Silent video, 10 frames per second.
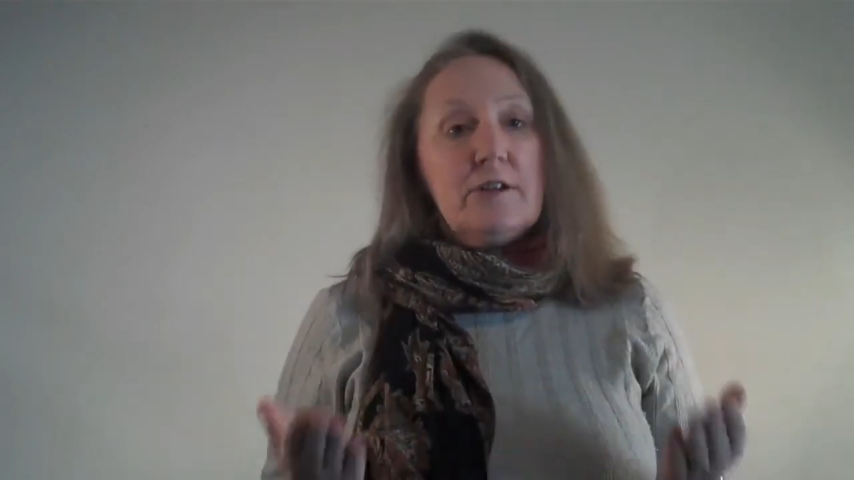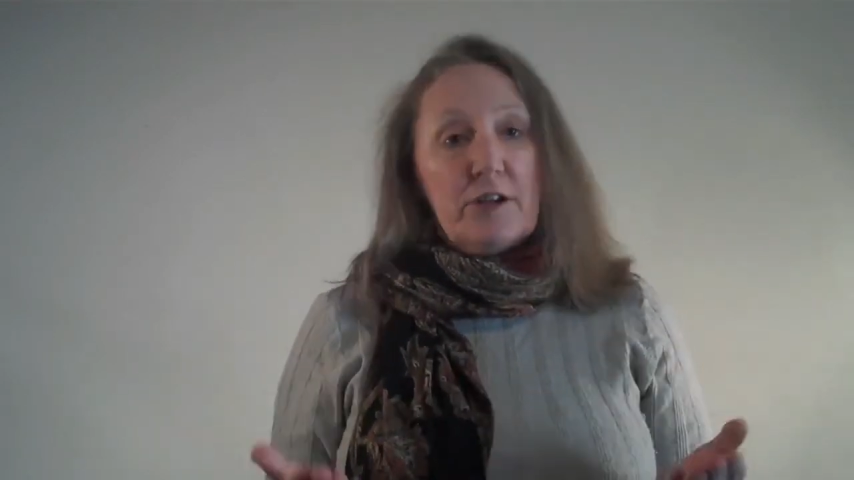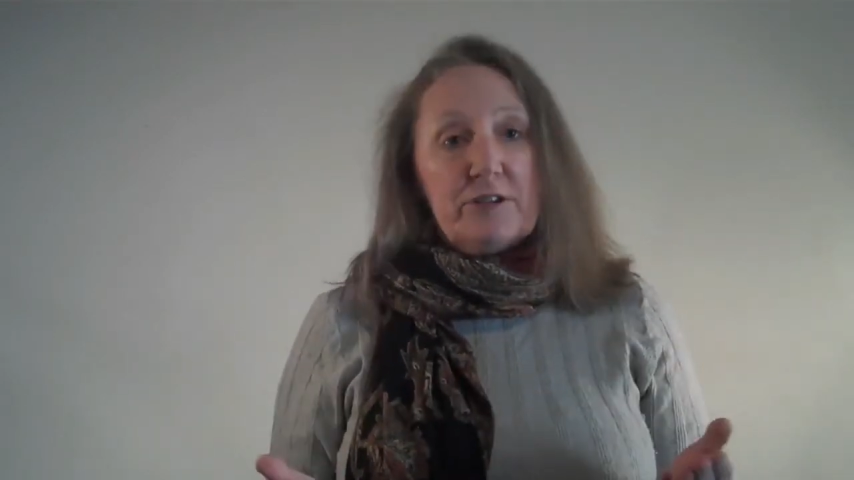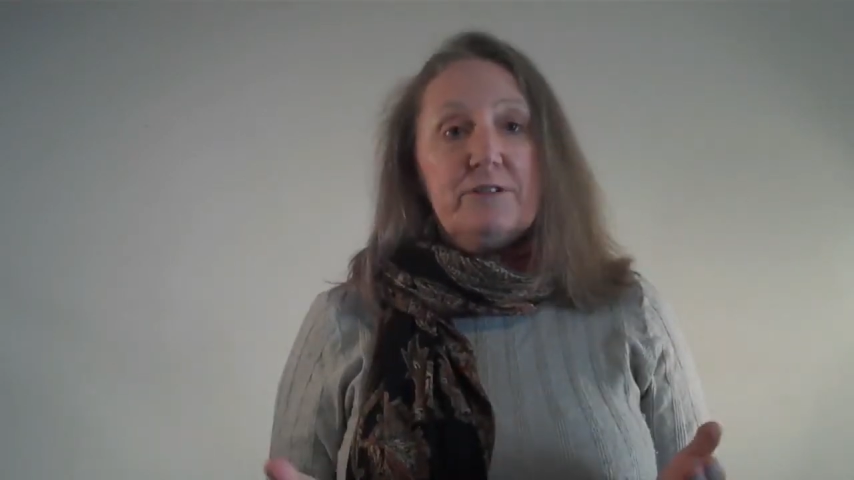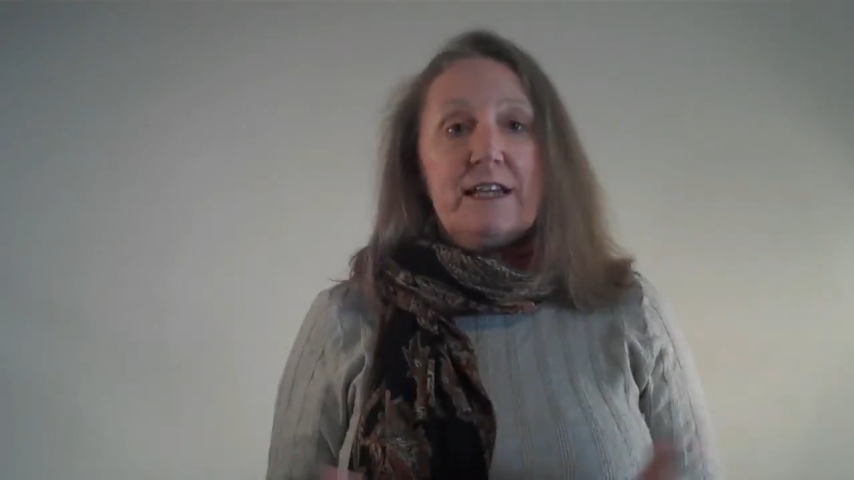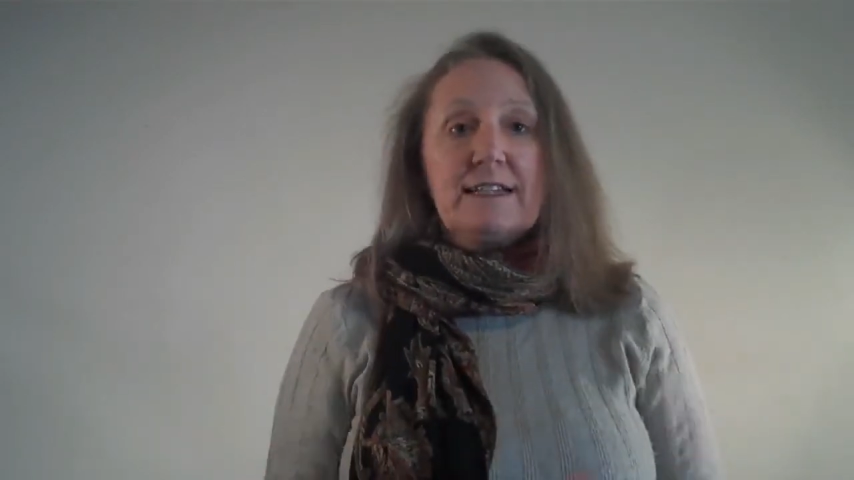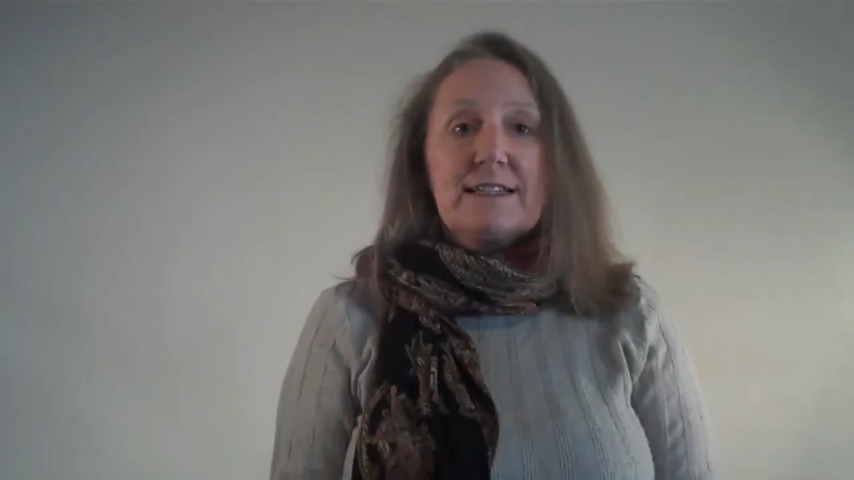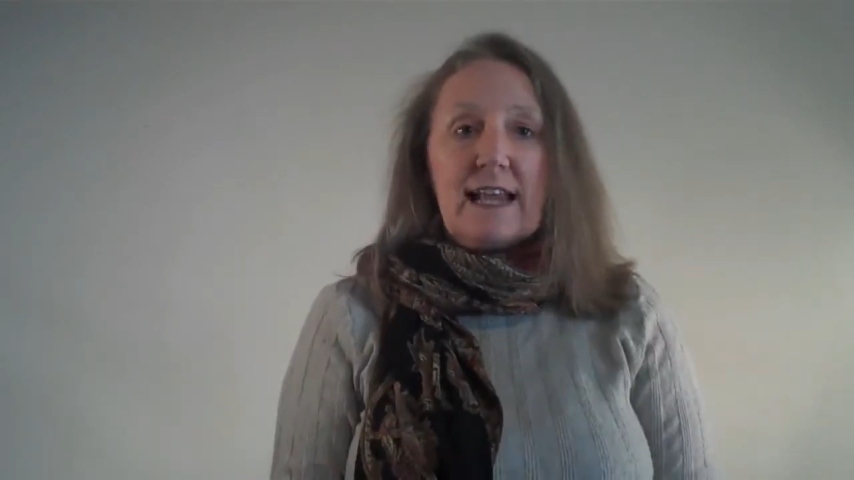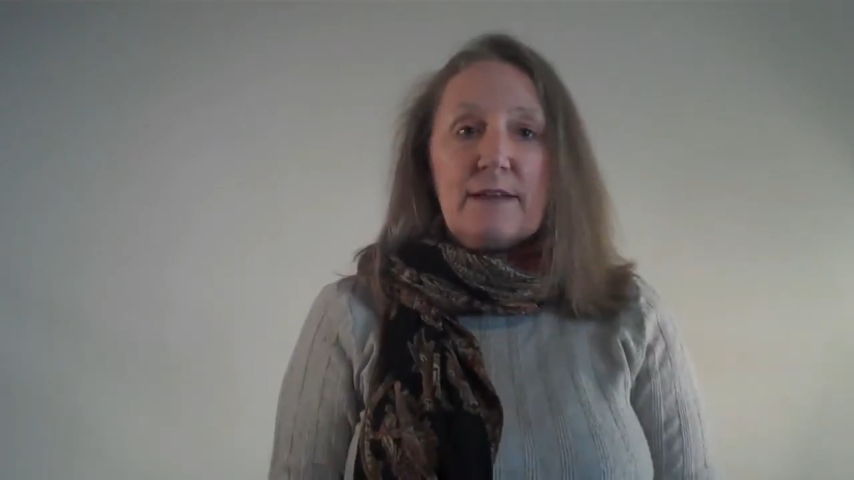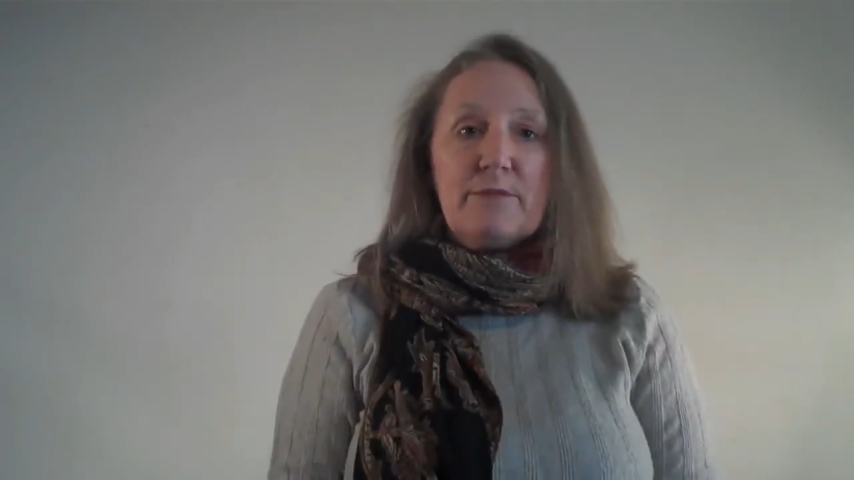her unique
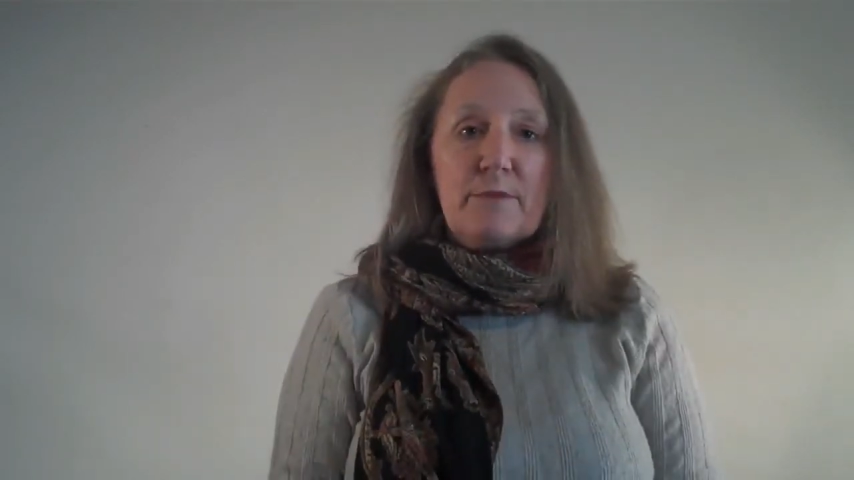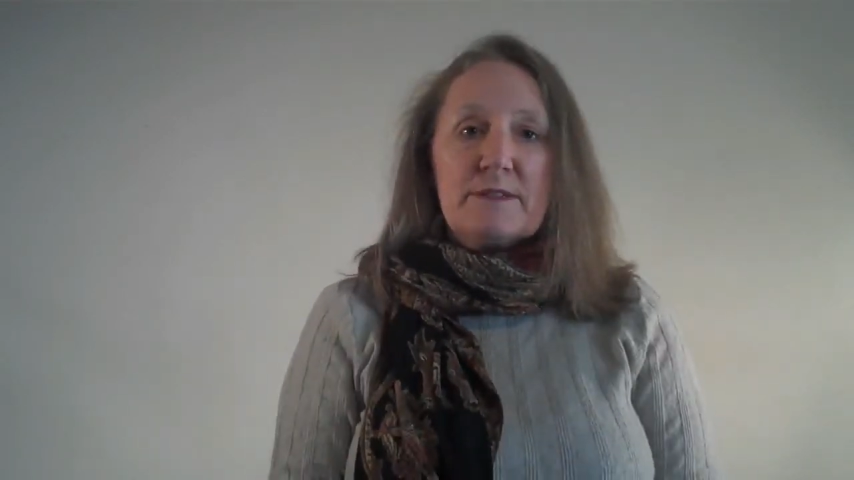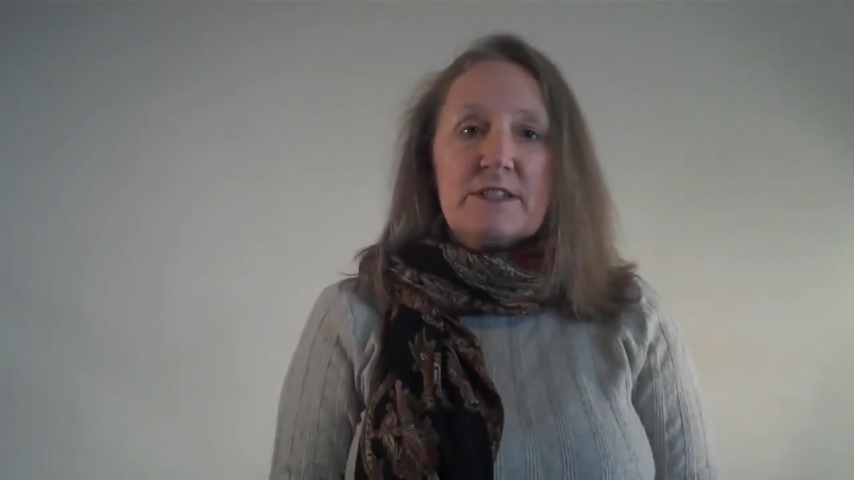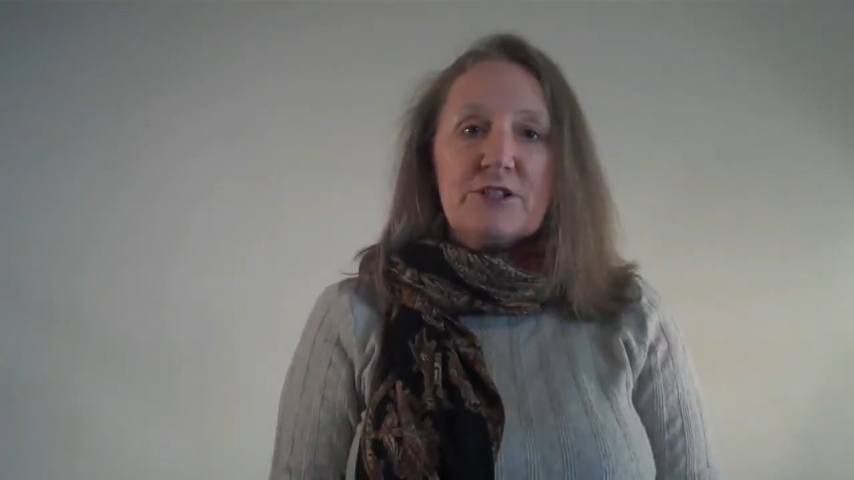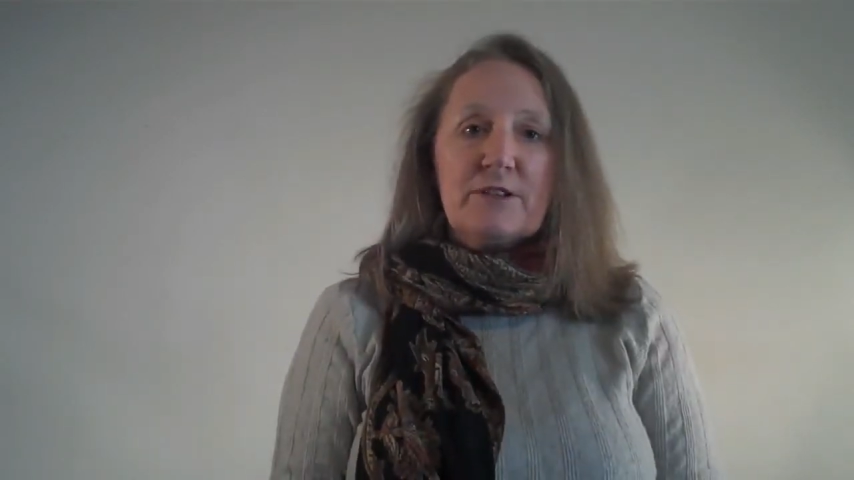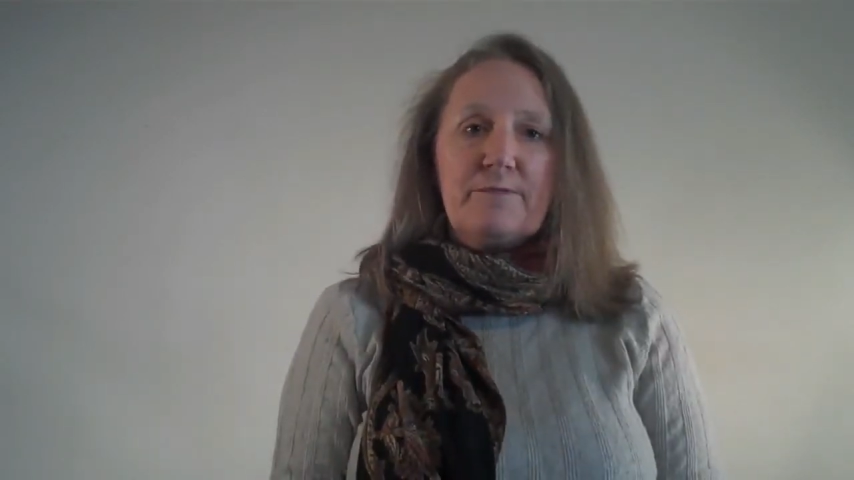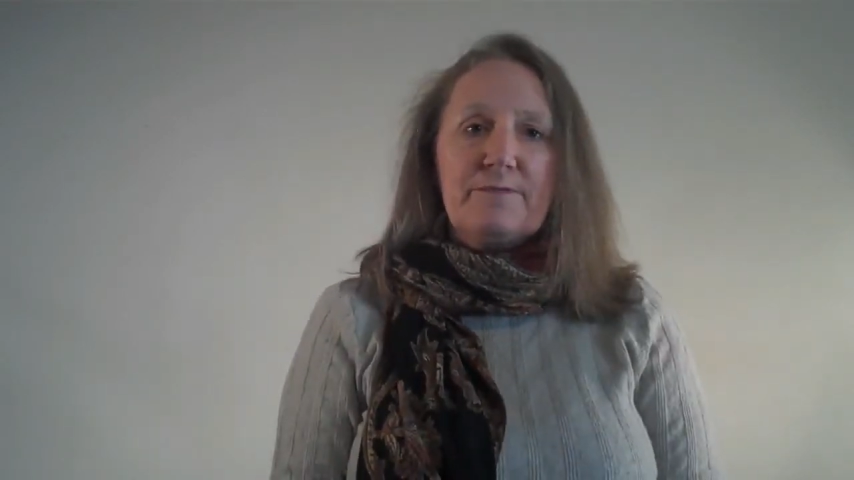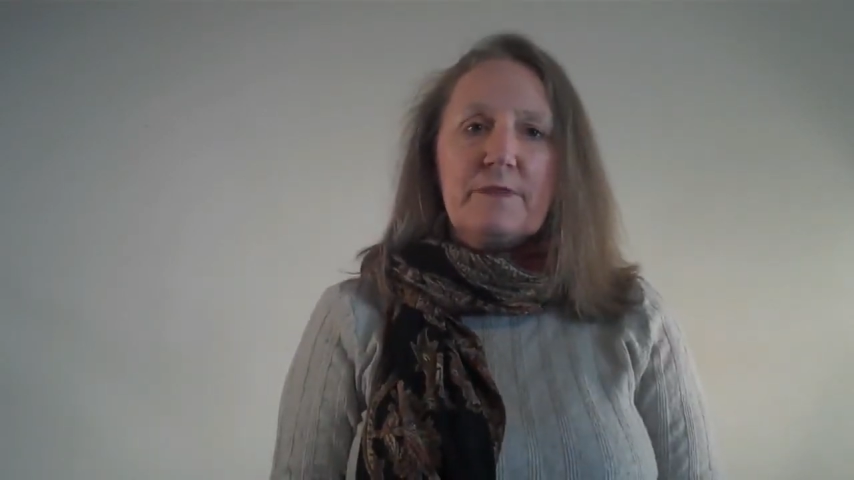selling proposition.